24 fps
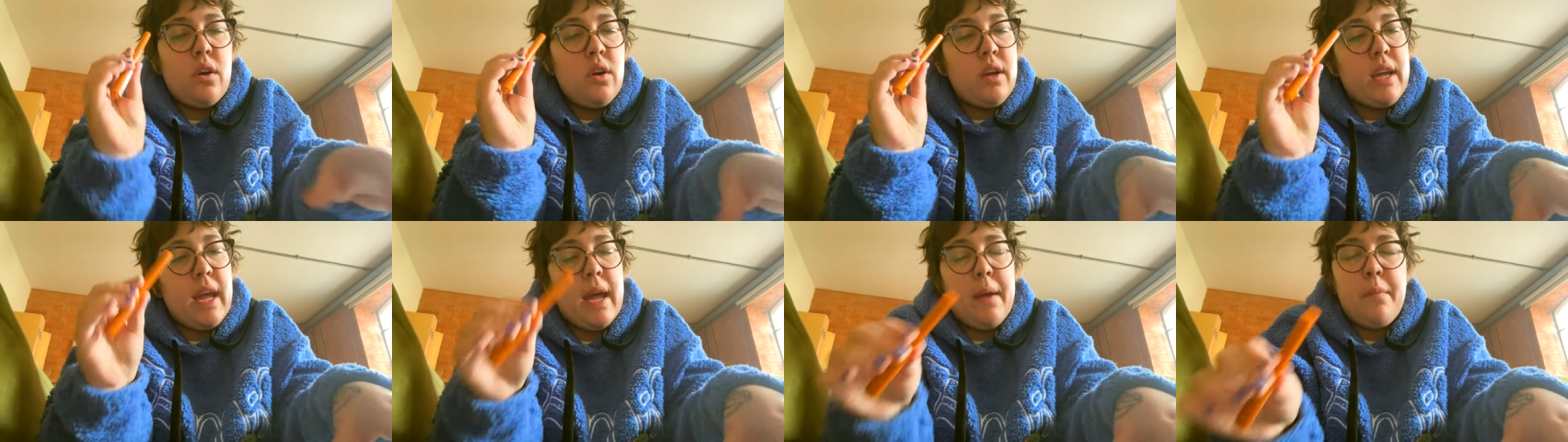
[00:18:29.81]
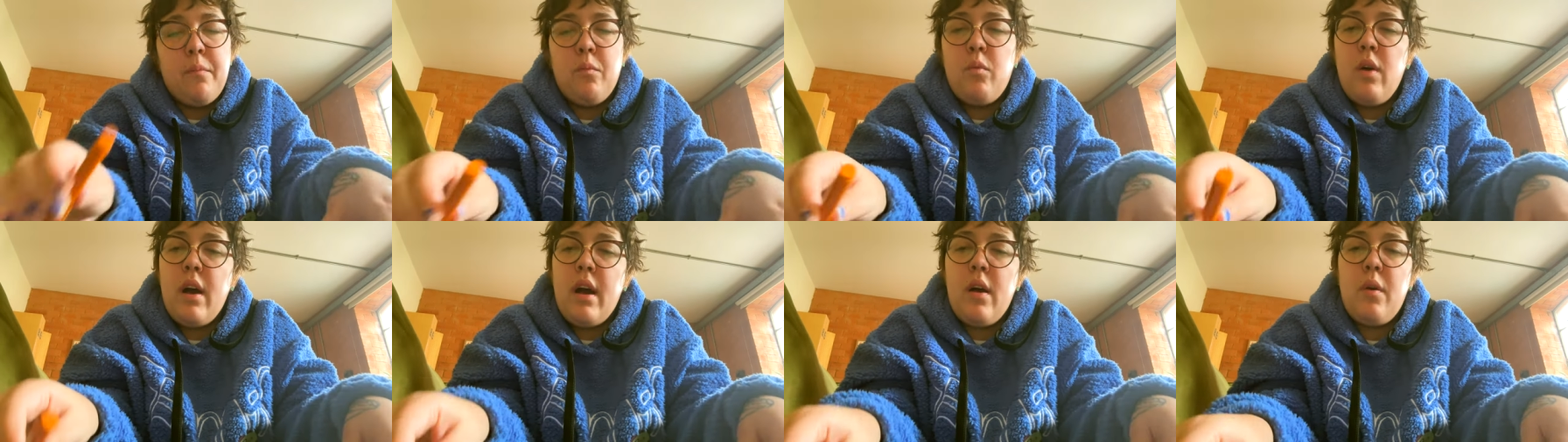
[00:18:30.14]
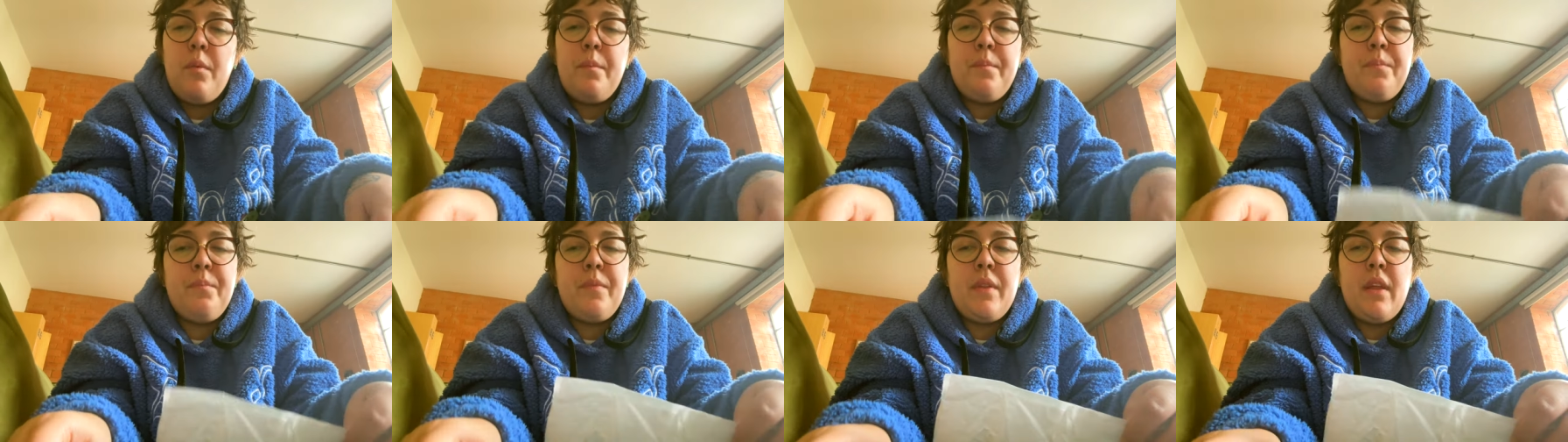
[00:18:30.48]
Okay, well,
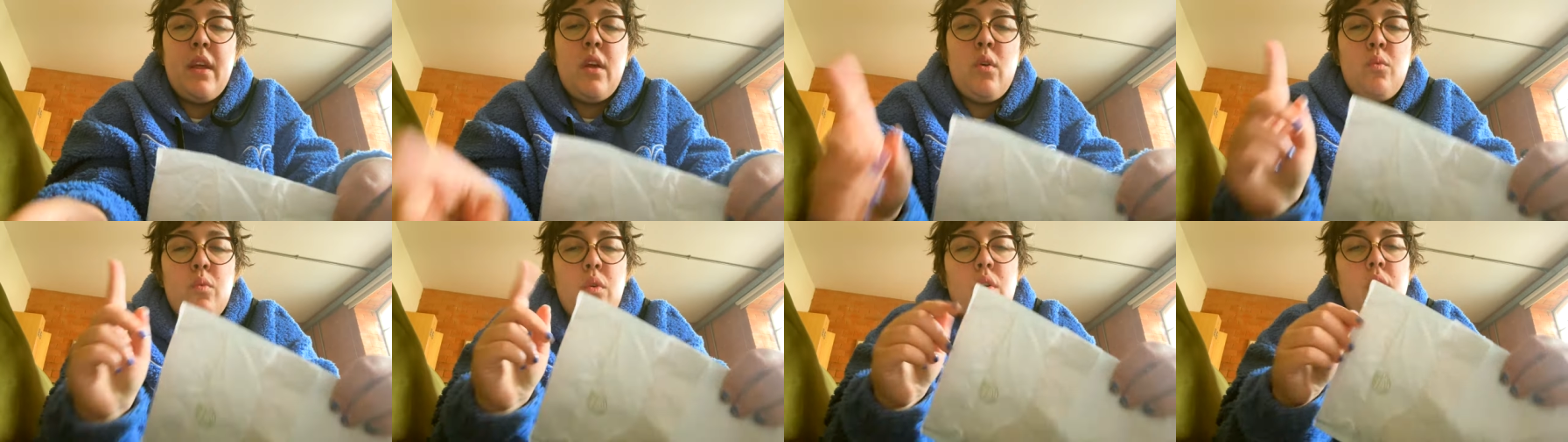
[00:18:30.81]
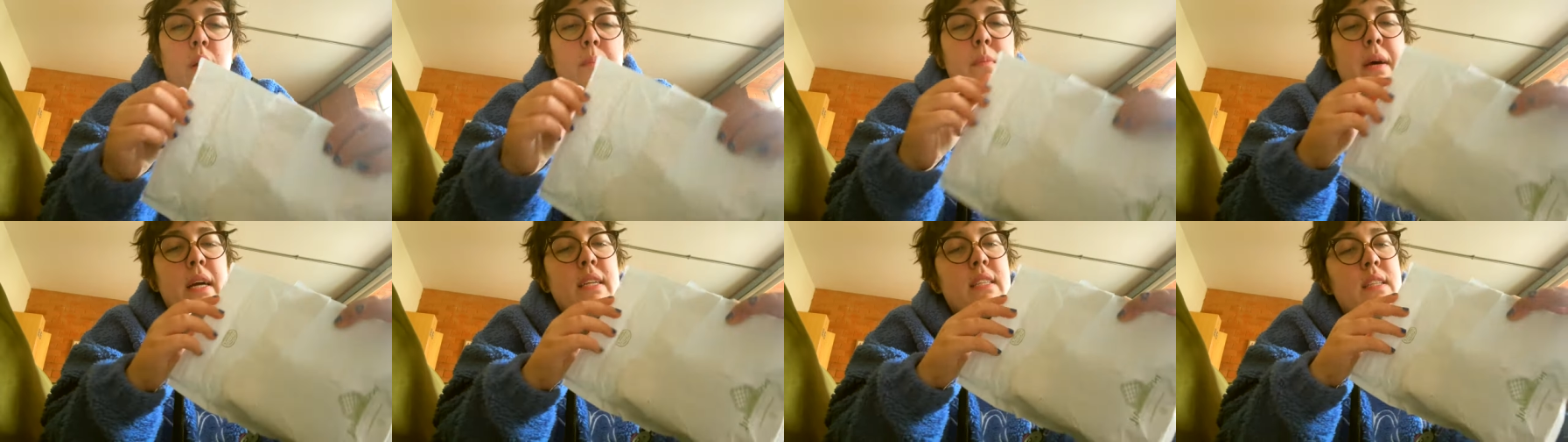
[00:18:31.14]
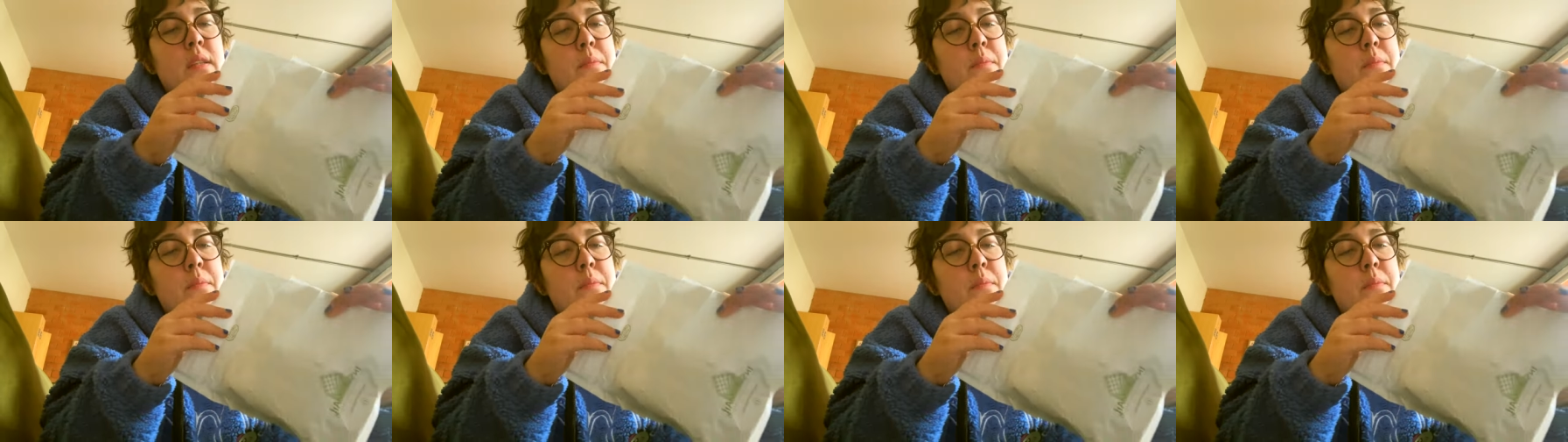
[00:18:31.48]
welcome back to the